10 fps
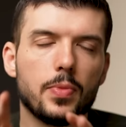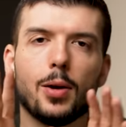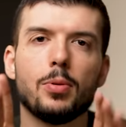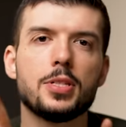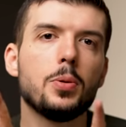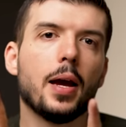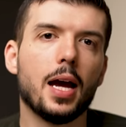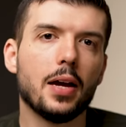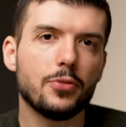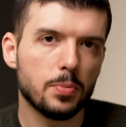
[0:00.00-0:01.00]
Now, once you
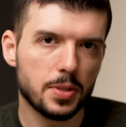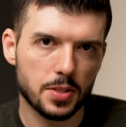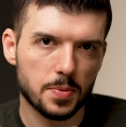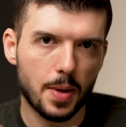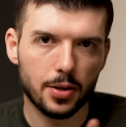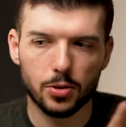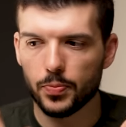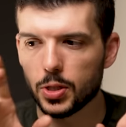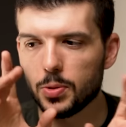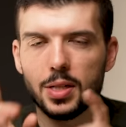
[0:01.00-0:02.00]
have your business model,
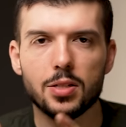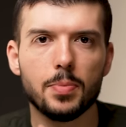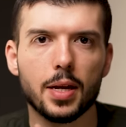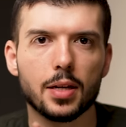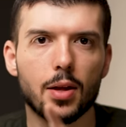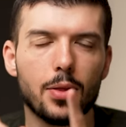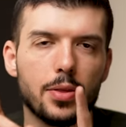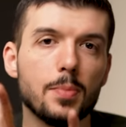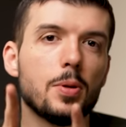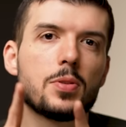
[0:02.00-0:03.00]
you need to make
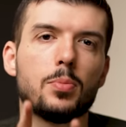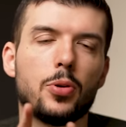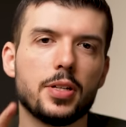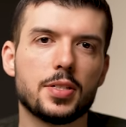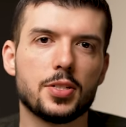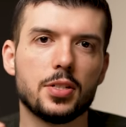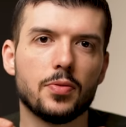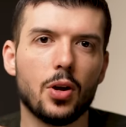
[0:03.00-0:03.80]
the most important decision of